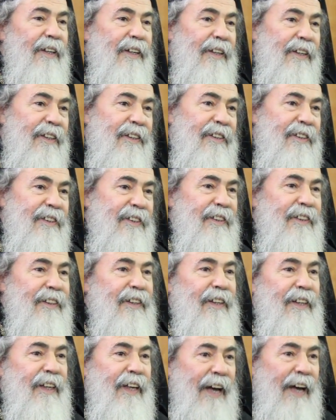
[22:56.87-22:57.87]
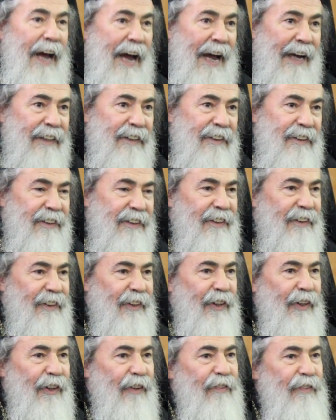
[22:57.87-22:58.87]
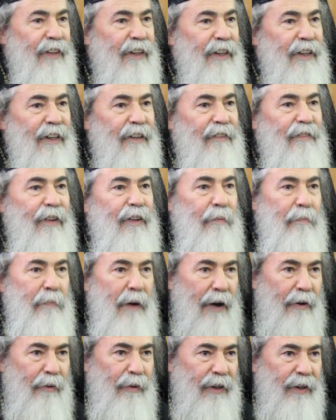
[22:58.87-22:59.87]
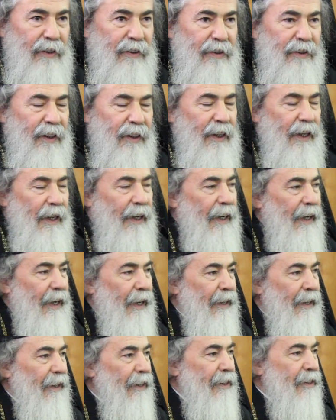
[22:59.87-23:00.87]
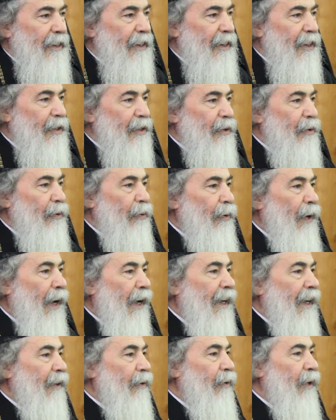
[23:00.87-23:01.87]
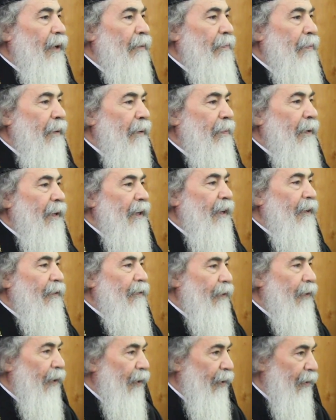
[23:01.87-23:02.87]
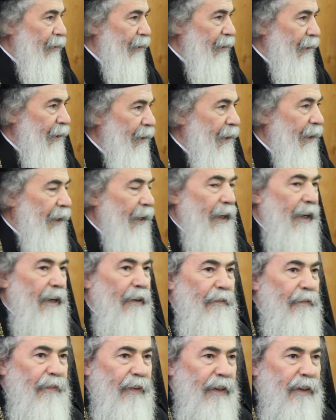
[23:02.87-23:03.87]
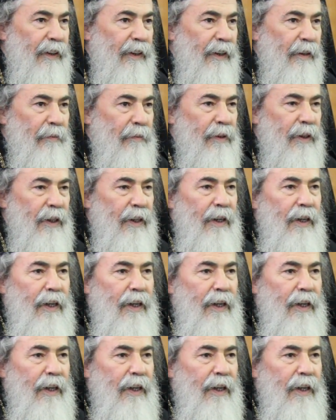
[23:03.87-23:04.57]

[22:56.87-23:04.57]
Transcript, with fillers: is uh, the act of the evil powers, and this is why, where people they fall uh, victims.